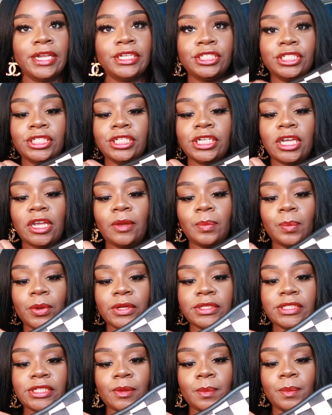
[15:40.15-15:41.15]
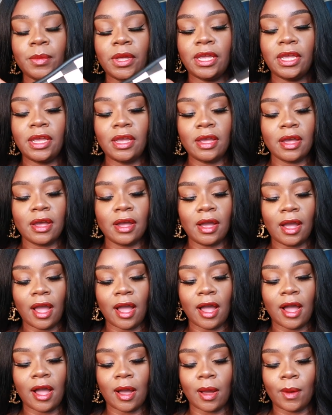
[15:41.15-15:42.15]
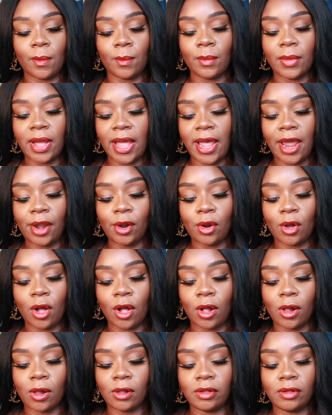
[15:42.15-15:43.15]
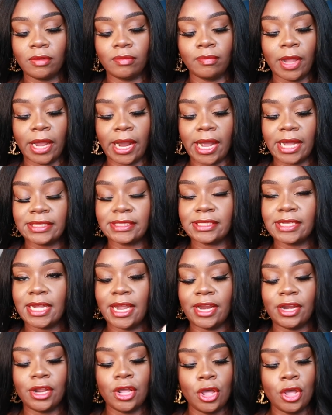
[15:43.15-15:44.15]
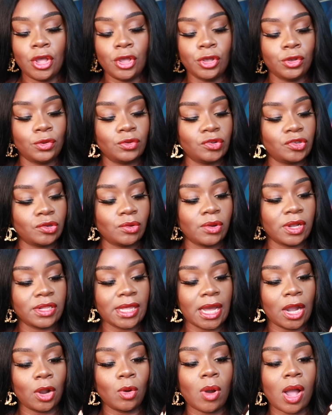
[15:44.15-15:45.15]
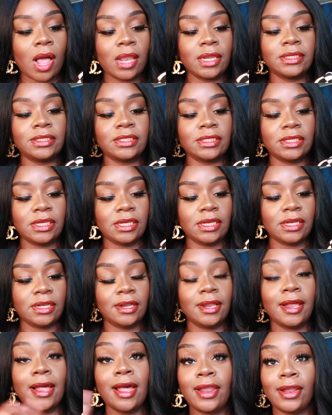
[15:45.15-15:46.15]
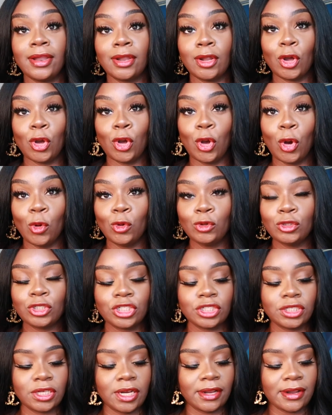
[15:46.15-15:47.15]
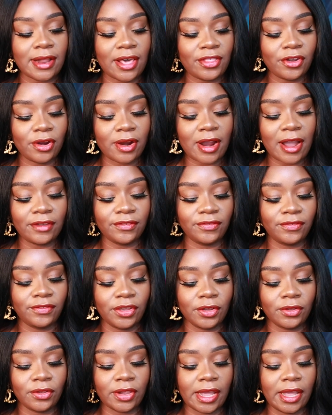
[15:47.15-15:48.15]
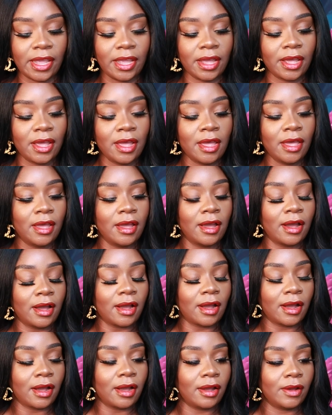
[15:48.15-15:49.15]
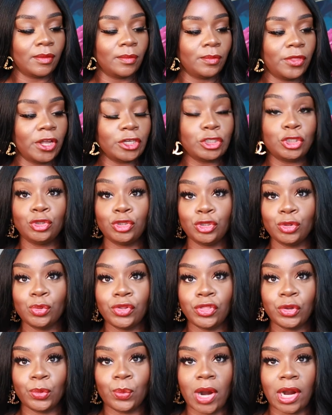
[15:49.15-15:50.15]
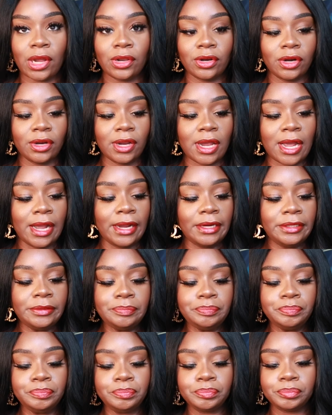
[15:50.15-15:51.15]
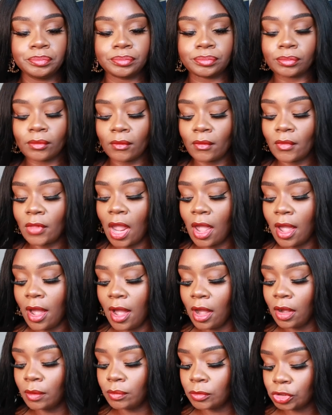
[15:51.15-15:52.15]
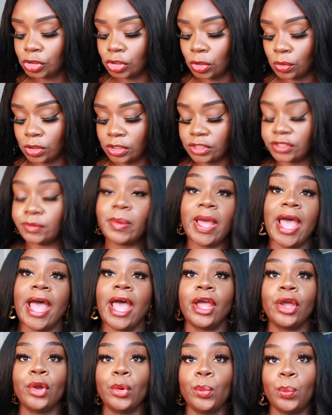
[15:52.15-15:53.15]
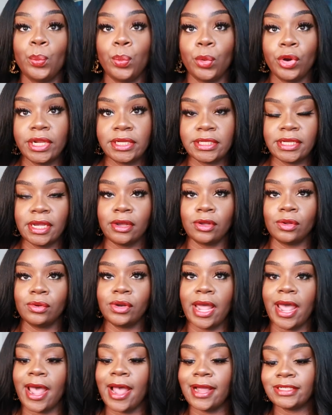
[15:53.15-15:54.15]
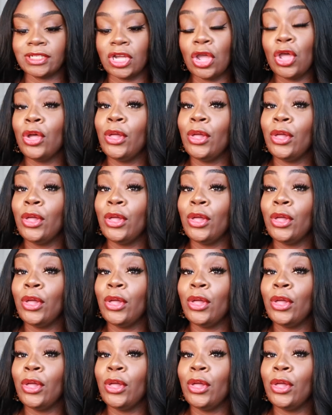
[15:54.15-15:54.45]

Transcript: cheap to me um, at all. Like I said, you still get that quality coach leather, I feel like um, that you do in the regular line. Um, so this bag retailed at,